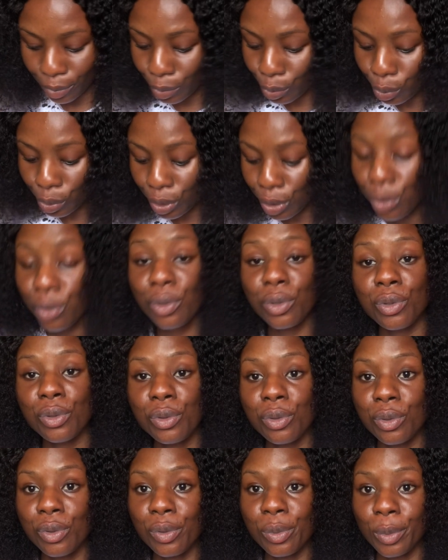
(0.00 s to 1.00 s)
You don't need to use
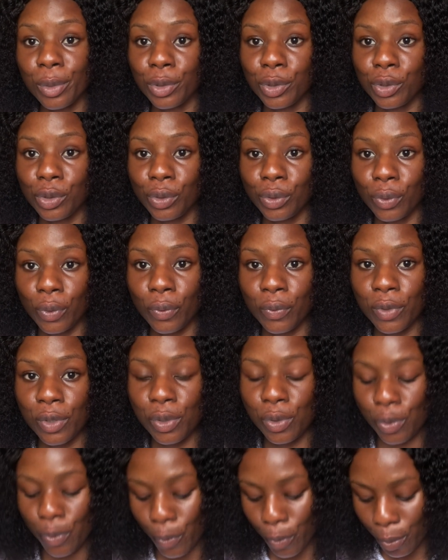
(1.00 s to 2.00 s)
too much of this
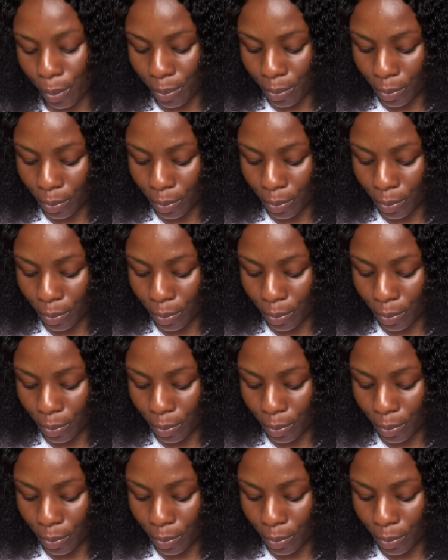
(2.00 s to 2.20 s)
scrub.